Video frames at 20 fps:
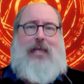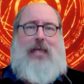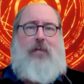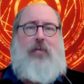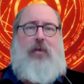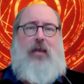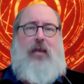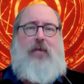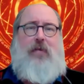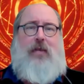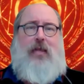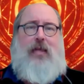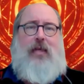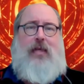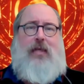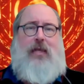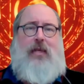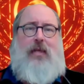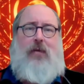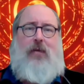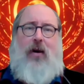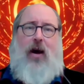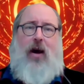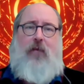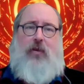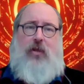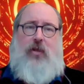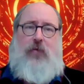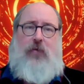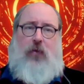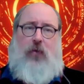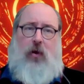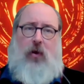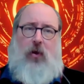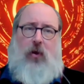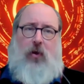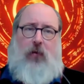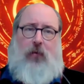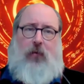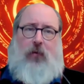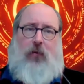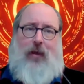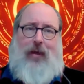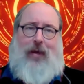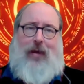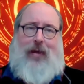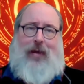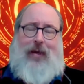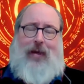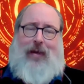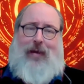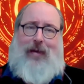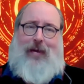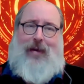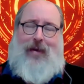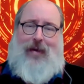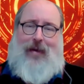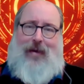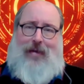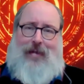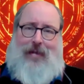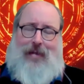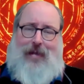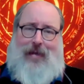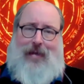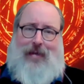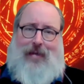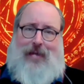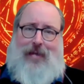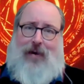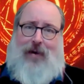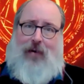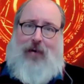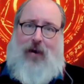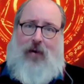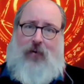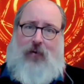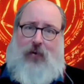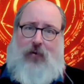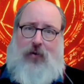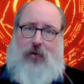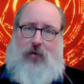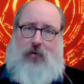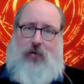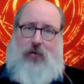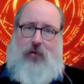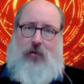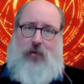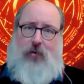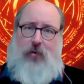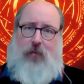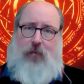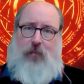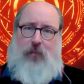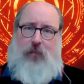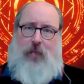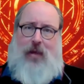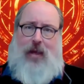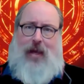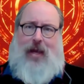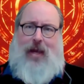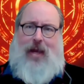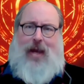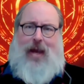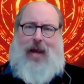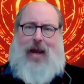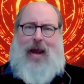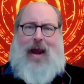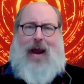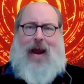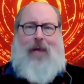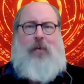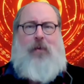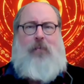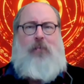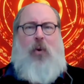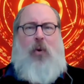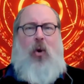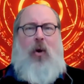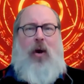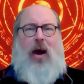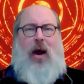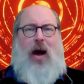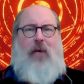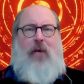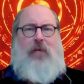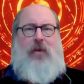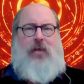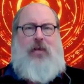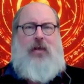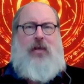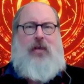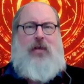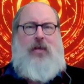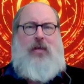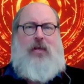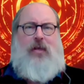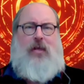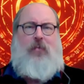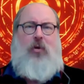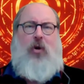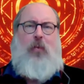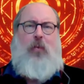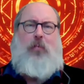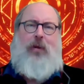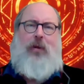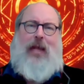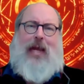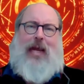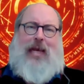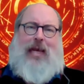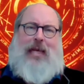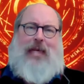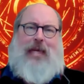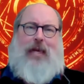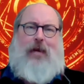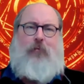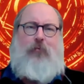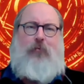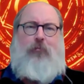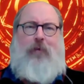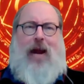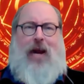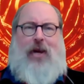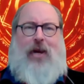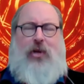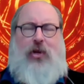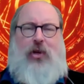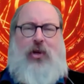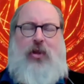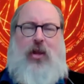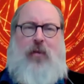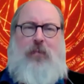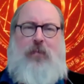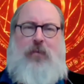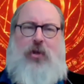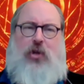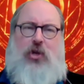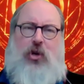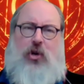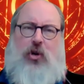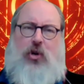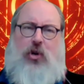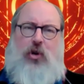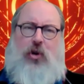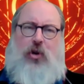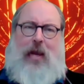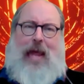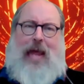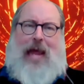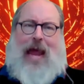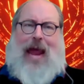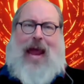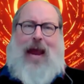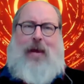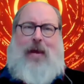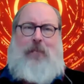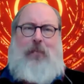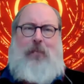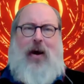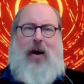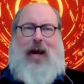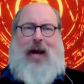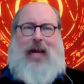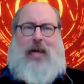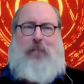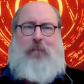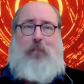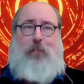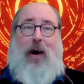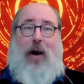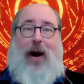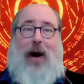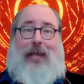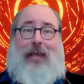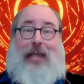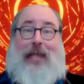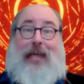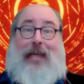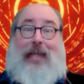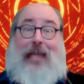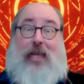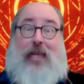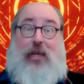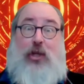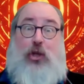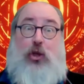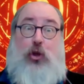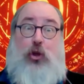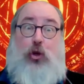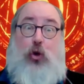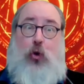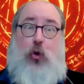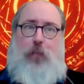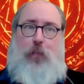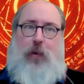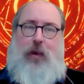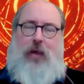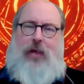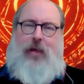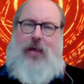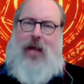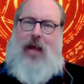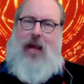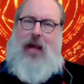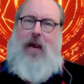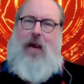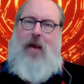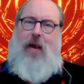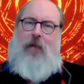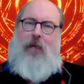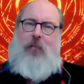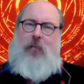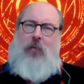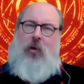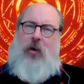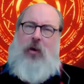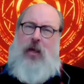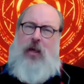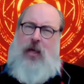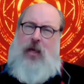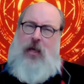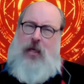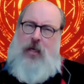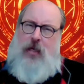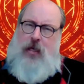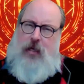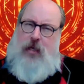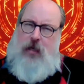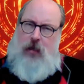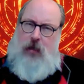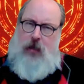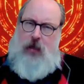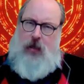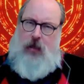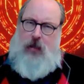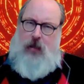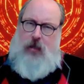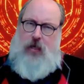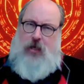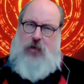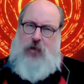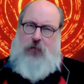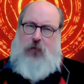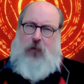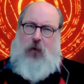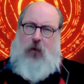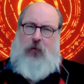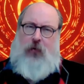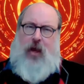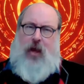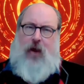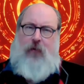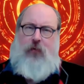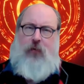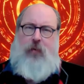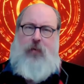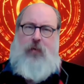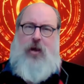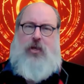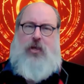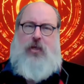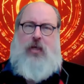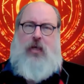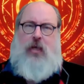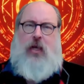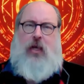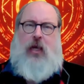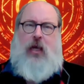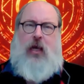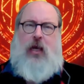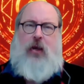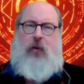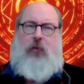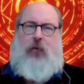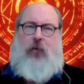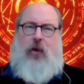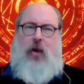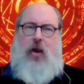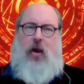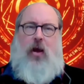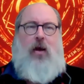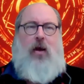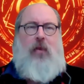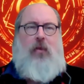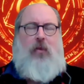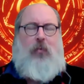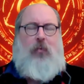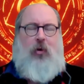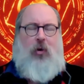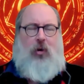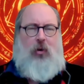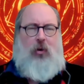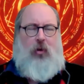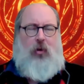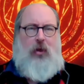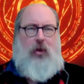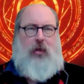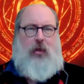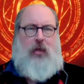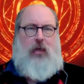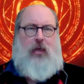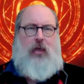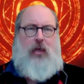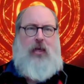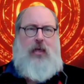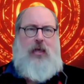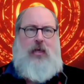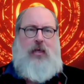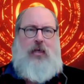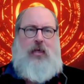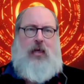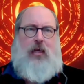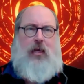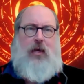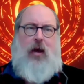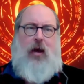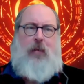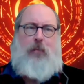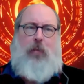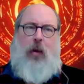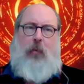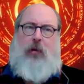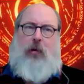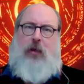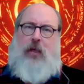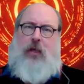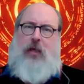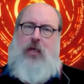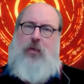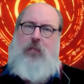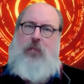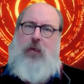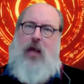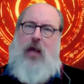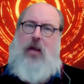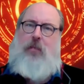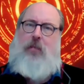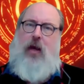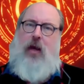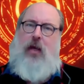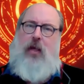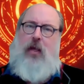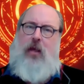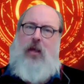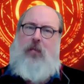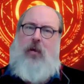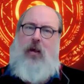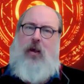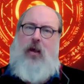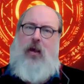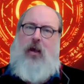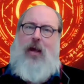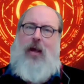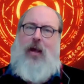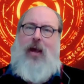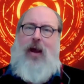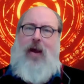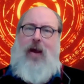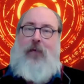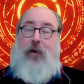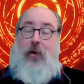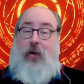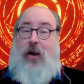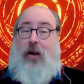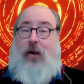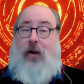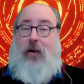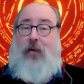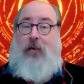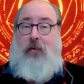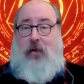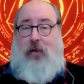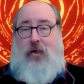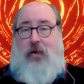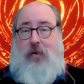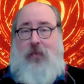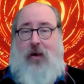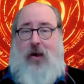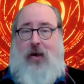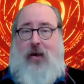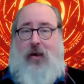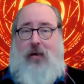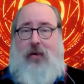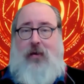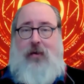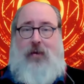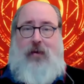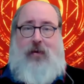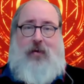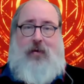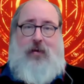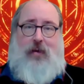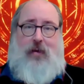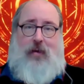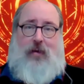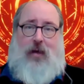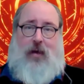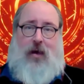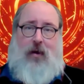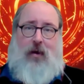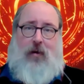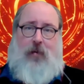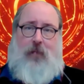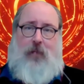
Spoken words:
believes things that are obviously false, and denies things that are obviously true. And the more obvious it is, the more blatant, irrational, absurd, and mind-bogglingly stupid, nay, the more insolent these false affirmations and denials, the more loyalty is thereby publicly displayed by him, and the greater, in his mind, is his honor.